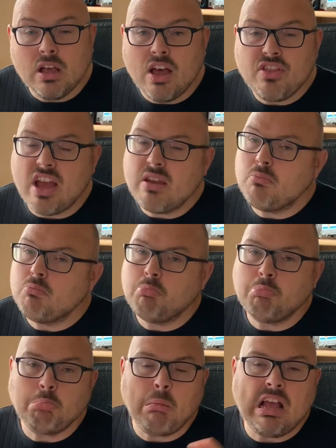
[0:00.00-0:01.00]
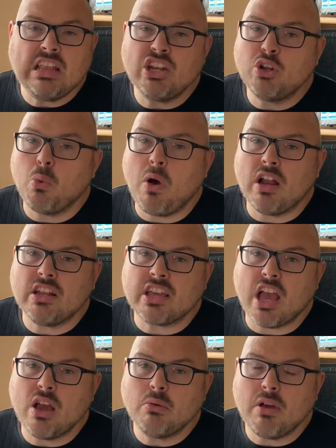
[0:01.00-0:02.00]
And then, a little while
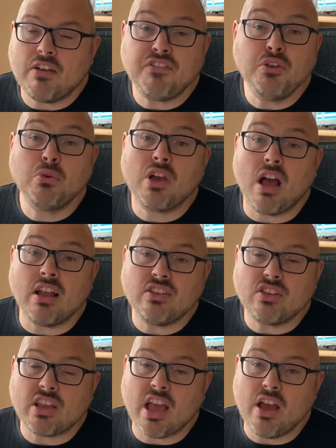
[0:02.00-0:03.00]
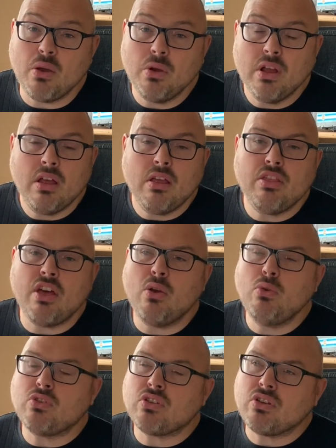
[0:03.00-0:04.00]
ago, a few guides ago,
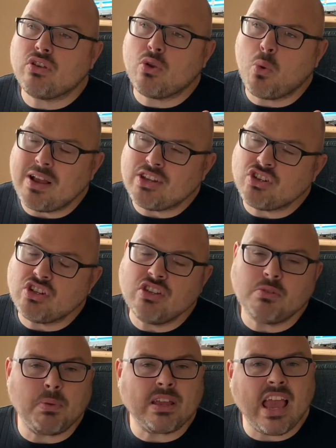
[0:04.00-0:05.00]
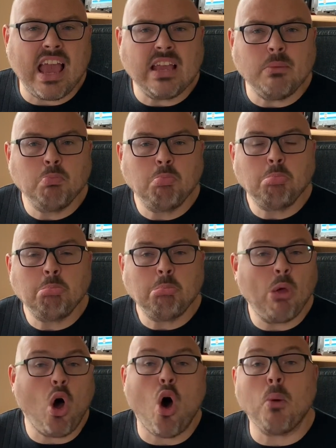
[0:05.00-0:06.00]
those questions became
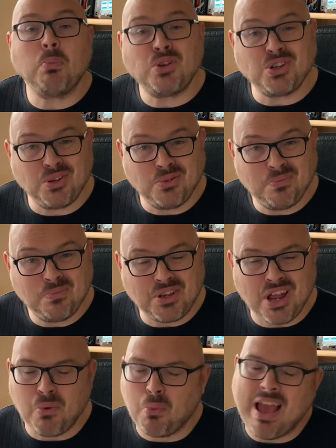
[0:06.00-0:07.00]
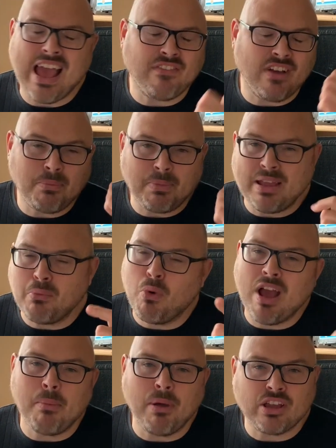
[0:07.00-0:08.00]
optional. Where have I been?
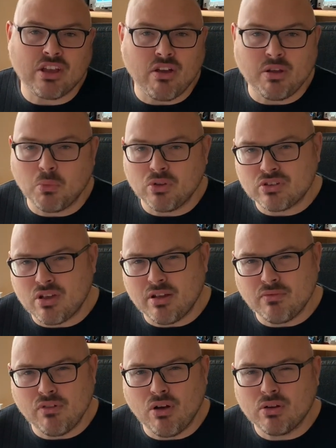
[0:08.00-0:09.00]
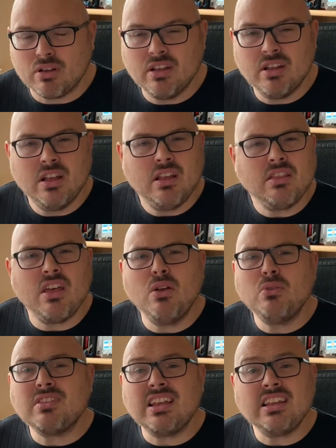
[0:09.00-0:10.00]
Where am I going? What's going wrong?
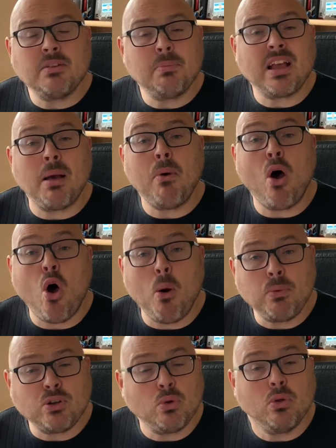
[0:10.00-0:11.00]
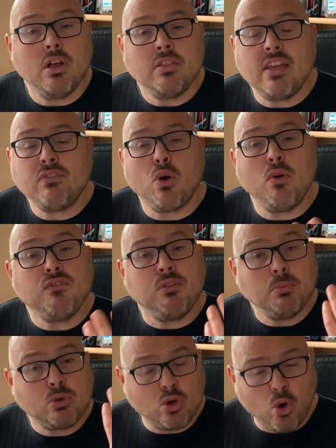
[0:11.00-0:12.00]
Those things have become optional. They've gone
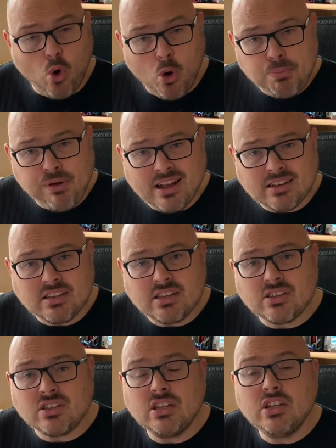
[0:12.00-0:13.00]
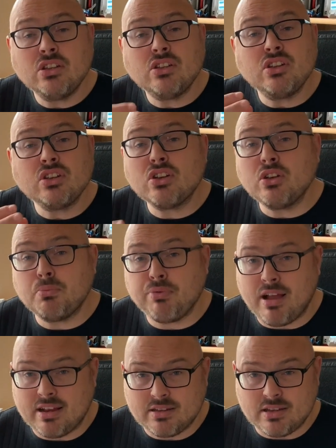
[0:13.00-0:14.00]
from core practice to good
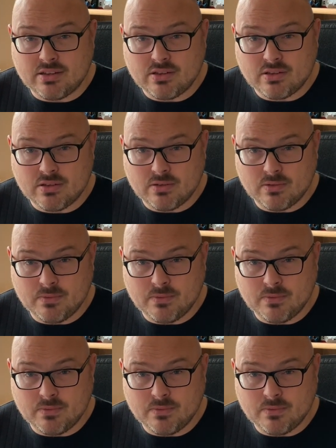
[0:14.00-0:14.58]
practice.